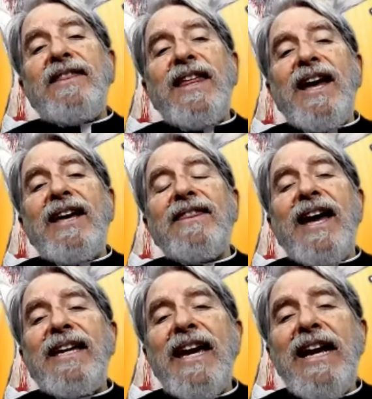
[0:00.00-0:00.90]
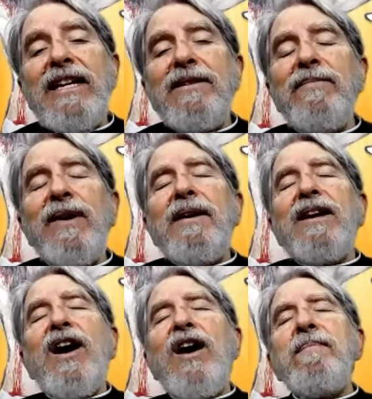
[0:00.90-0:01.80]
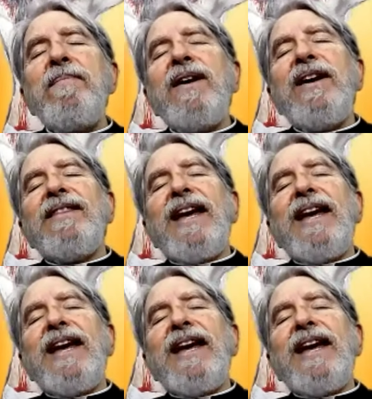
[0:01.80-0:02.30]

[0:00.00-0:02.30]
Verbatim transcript: thy, thy kingdom come, thy